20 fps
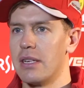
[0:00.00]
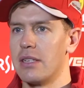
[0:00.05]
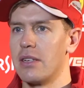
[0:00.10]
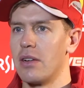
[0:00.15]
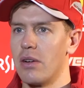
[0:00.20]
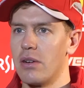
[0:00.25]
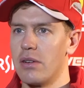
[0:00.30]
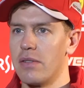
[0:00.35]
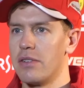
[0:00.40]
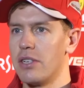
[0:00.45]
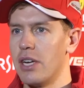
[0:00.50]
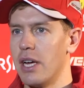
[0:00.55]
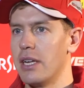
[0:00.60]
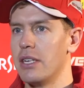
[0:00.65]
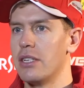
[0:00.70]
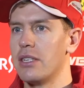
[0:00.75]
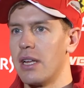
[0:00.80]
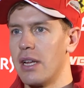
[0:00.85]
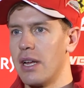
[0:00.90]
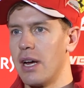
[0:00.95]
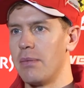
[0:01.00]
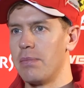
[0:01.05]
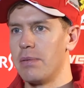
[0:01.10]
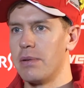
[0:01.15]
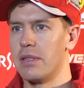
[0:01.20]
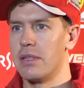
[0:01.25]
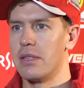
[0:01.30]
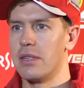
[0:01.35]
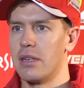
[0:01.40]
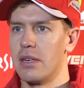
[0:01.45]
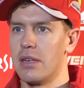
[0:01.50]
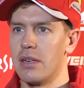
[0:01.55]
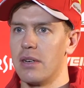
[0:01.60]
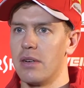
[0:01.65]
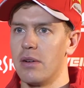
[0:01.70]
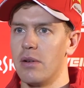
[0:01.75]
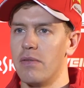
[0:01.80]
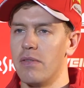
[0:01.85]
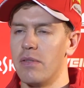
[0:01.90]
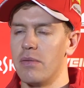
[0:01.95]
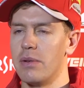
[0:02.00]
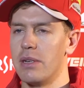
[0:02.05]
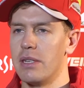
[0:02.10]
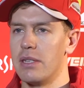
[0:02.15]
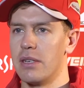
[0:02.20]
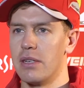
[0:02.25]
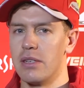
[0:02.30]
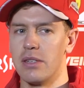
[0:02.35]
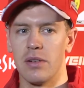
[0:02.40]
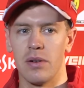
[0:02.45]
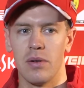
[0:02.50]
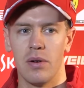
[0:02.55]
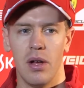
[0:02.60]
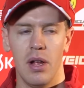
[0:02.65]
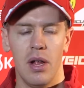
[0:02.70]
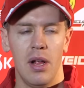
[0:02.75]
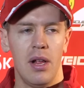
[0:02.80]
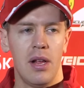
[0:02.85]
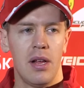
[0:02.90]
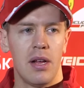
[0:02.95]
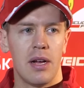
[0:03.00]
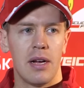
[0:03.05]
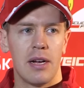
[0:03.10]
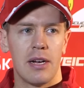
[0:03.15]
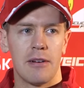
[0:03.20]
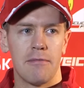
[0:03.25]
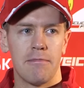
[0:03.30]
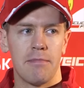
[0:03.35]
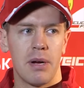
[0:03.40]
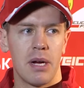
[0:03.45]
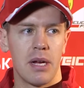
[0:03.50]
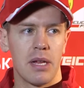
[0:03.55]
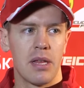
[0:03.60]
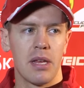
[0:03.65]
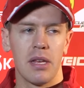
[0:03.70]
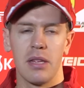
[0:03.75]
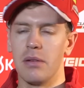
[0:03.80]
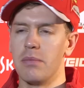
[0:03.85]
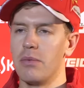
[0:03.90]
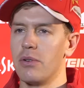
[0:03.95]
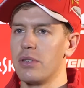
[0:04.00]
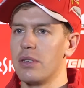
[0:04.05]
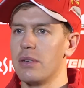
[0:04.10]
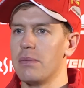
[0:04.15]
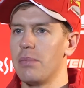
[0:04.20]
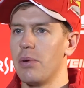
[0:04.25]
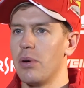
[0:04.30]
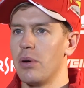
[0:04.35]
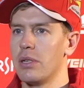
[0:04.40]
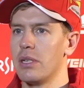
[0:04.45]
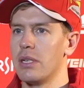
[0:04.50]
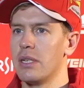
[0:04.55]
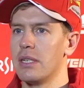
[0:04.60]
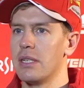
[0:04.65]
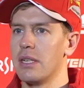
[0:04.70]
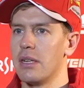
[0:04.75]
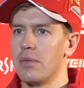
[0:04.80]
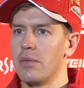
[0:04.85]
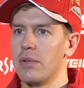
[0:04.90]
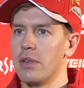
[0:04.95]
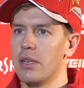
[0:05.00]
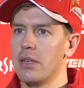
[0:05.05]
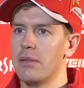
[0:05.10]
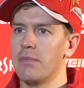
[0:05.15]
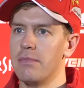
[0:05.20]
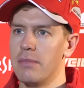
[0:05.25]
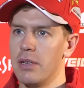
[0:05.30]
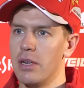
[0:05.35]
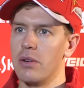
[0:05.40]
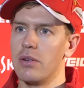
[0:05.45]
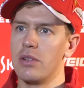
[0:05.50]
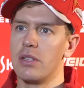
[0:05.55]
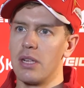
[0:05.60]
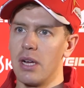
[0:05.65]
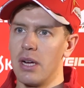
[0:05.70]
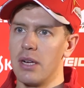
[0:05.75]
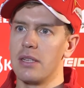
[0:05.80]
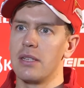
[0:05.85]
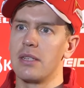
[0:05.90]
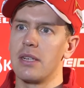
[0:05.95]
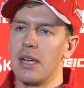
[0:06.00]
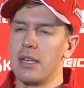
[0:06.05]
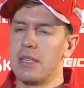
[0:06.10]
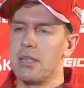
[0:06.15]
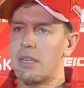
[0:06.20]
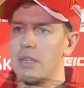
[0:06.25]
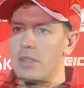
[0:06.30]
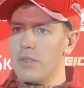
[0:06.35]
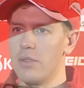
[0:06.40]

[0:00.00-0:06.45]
There's a lot of change that happened uh, over winter, so um, I think the most important is that we, you know, start getting